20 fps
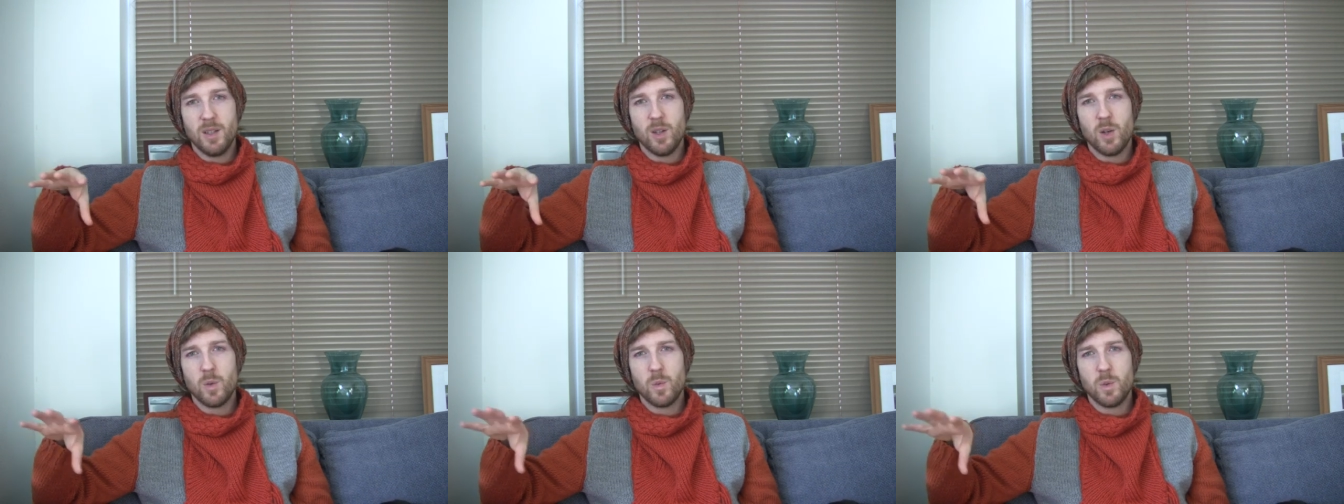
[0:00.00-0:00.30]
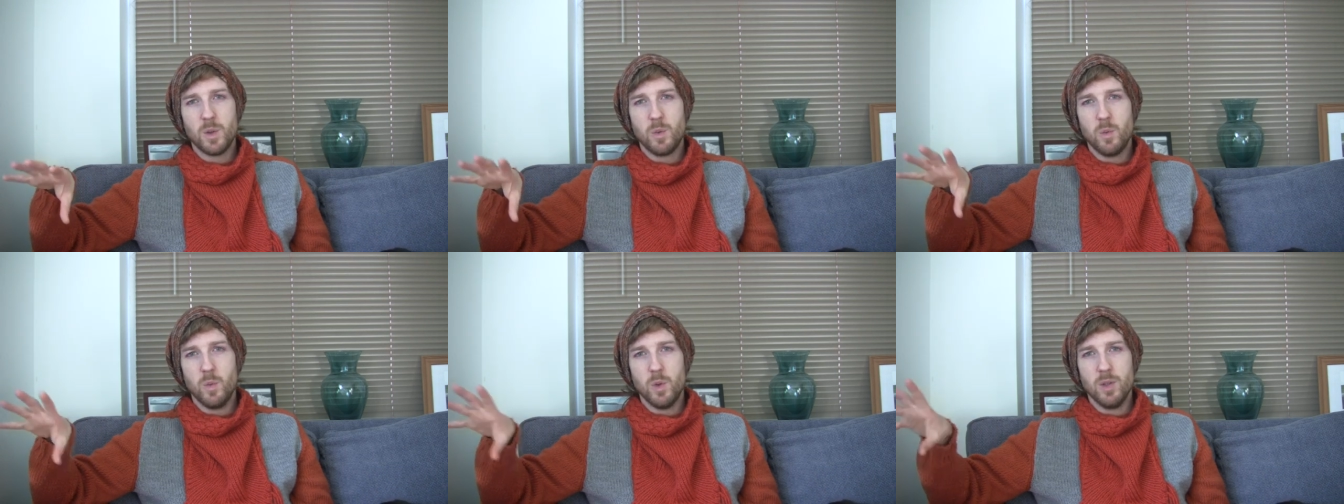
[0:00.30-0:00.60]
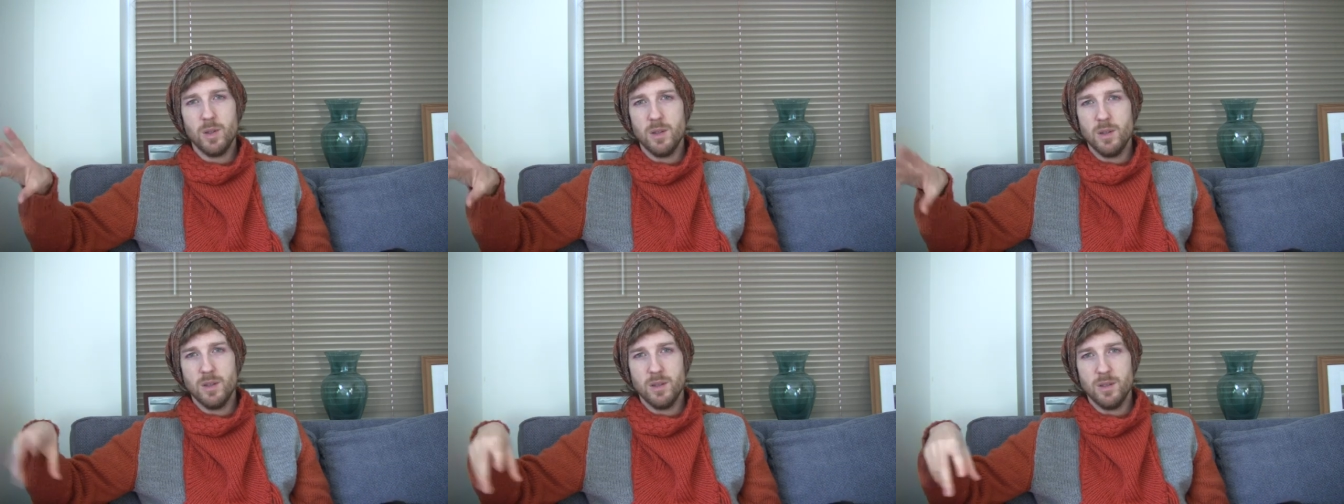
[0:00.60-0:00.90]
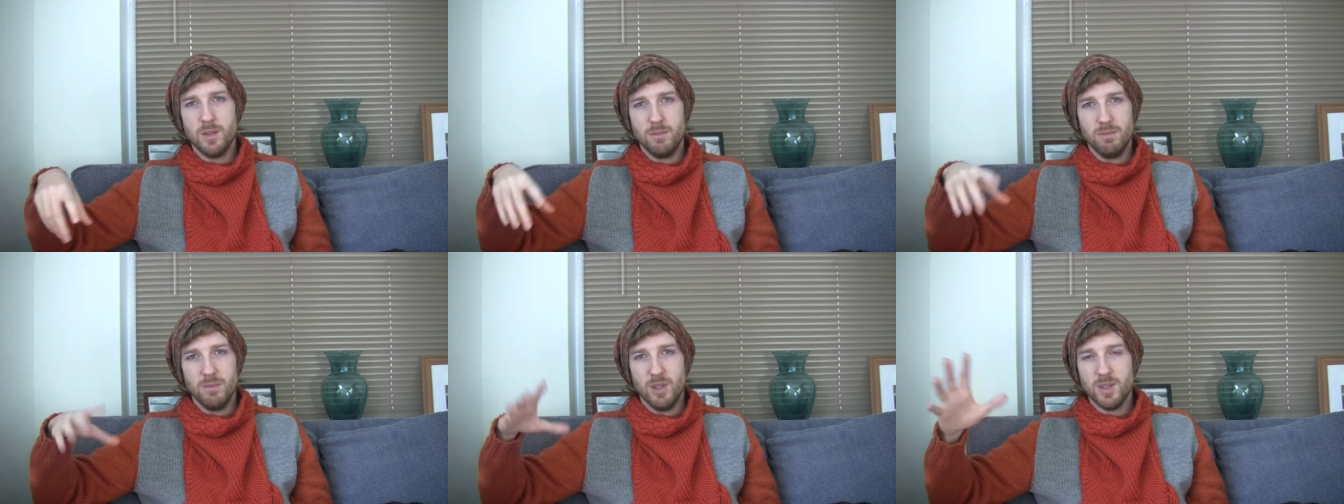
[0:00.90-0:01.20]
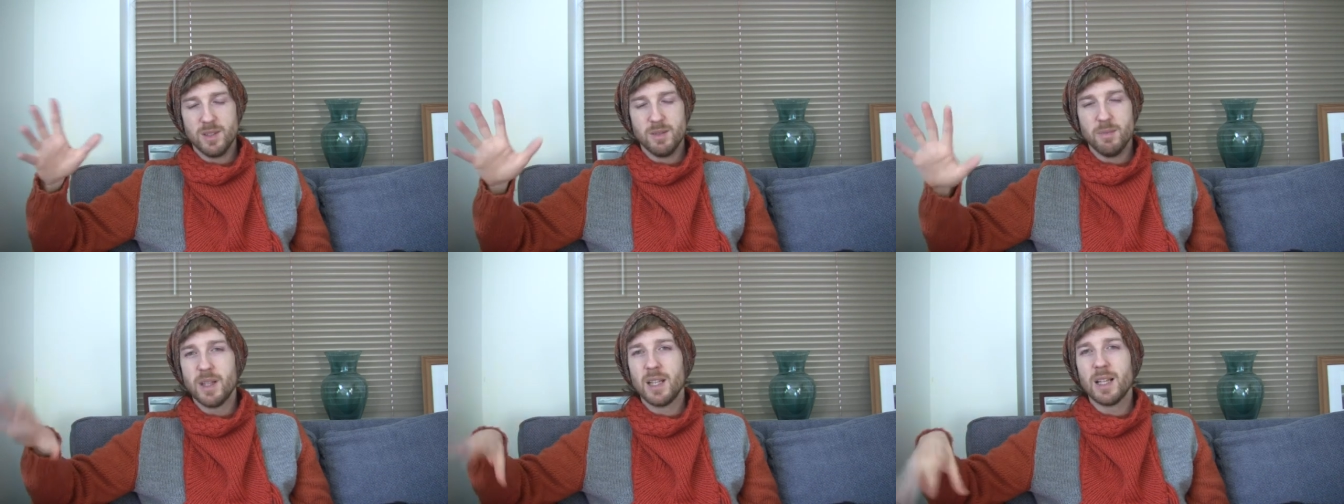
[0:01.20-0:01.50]
longwood wool
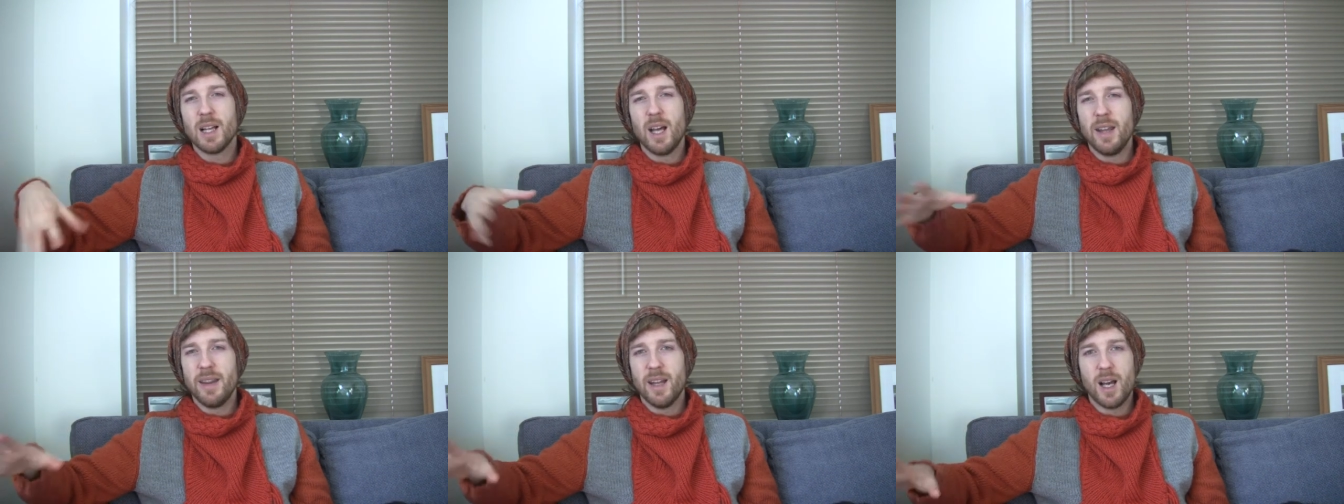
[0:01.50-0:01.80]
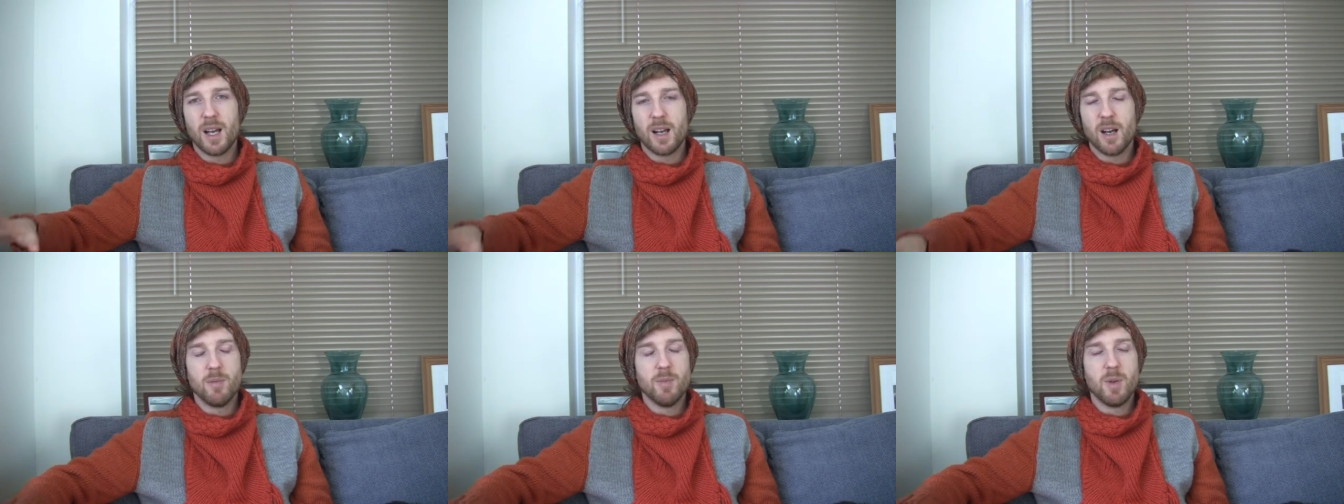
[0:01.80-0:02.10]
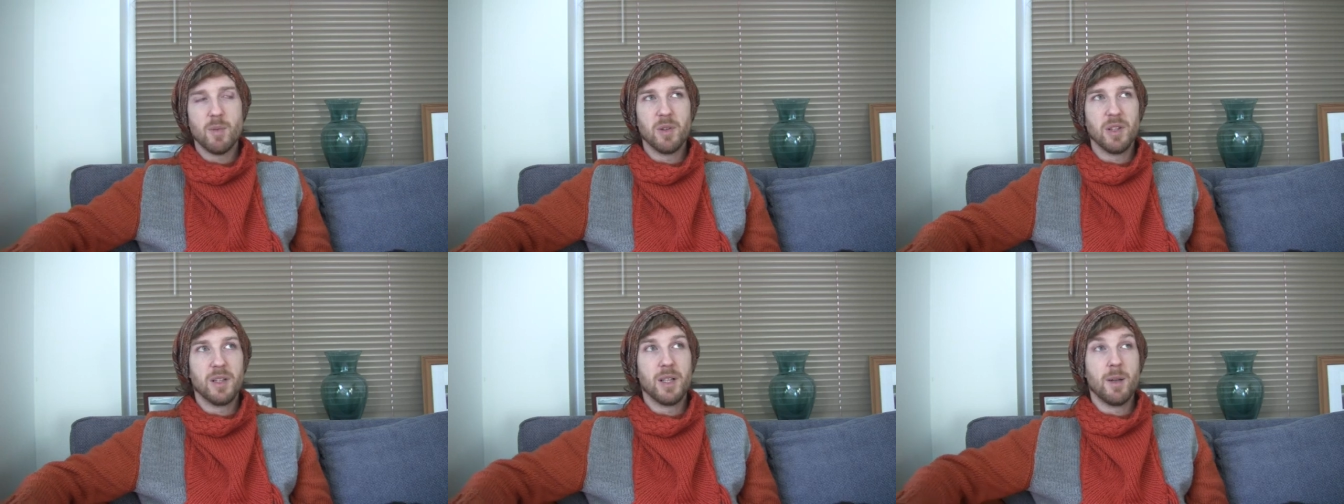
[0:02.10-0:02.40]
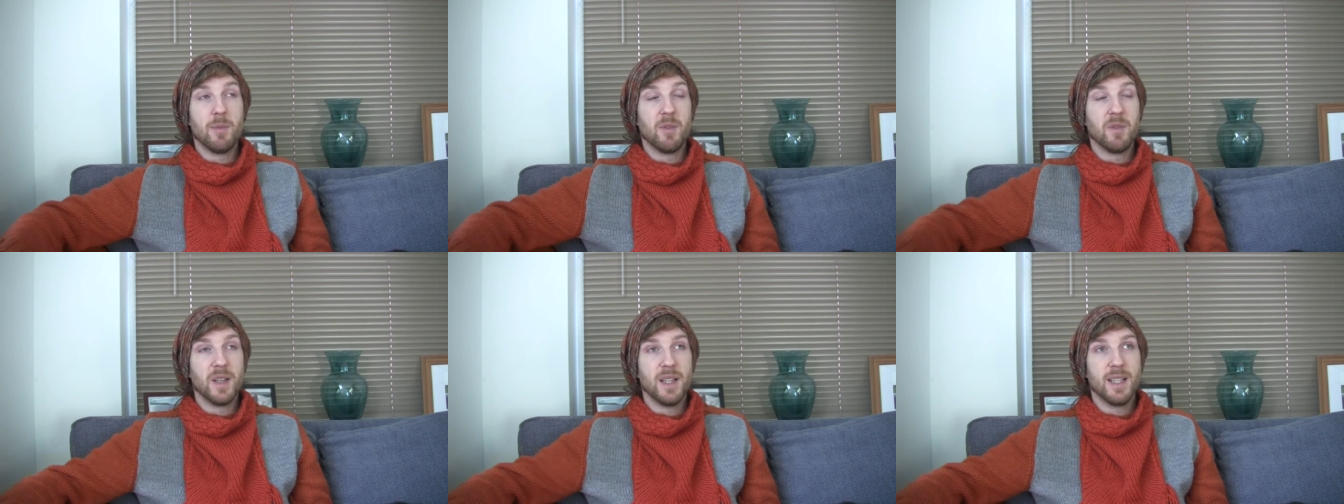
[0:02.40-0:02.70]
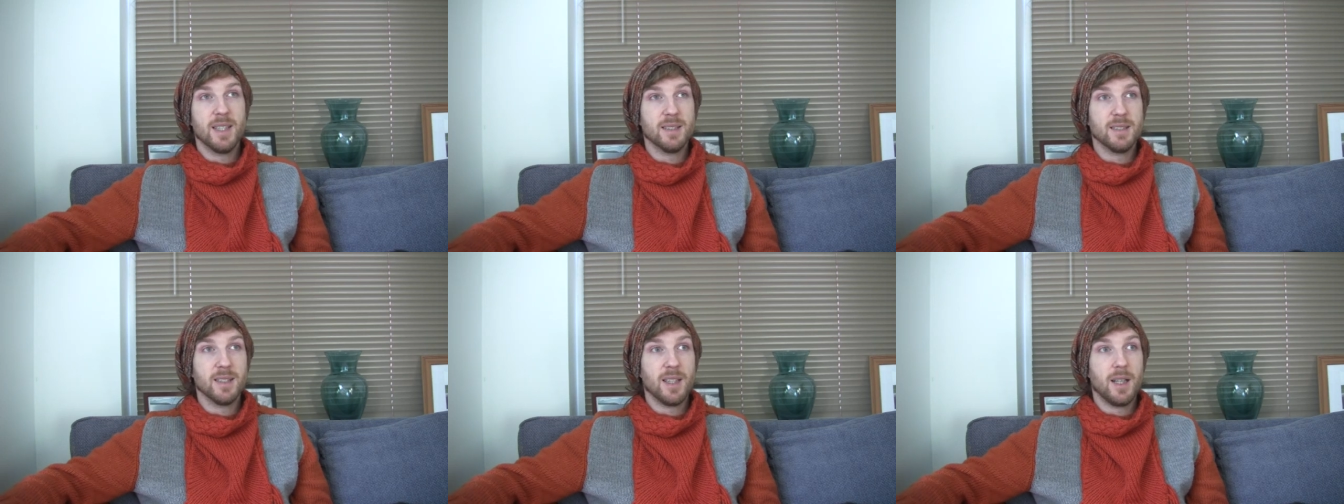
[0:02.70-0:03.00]
or something like that. I can't remember what the name of
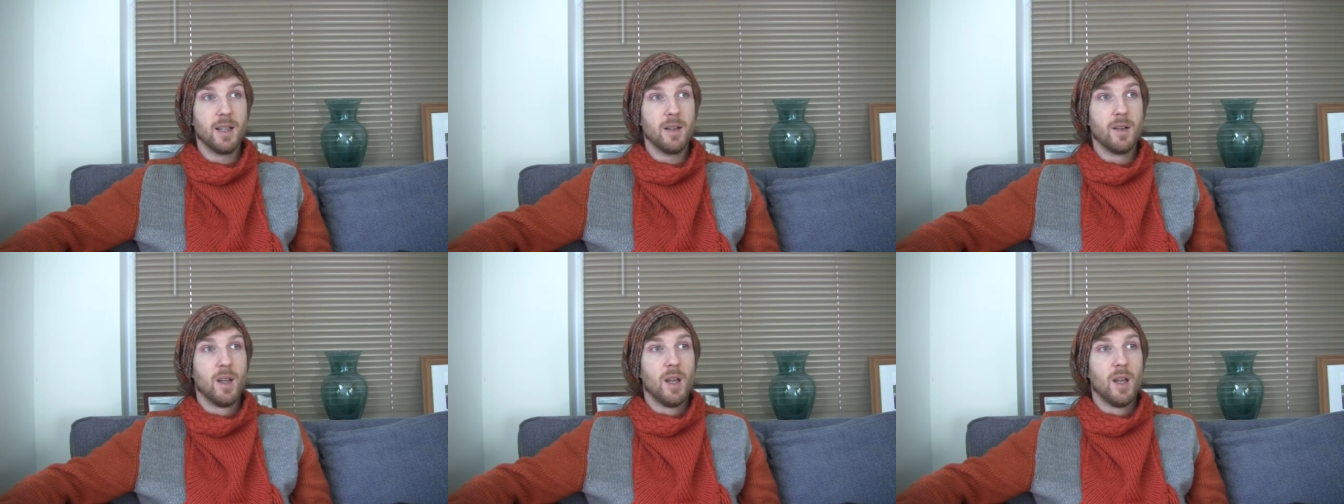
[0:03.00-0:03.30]
it is now.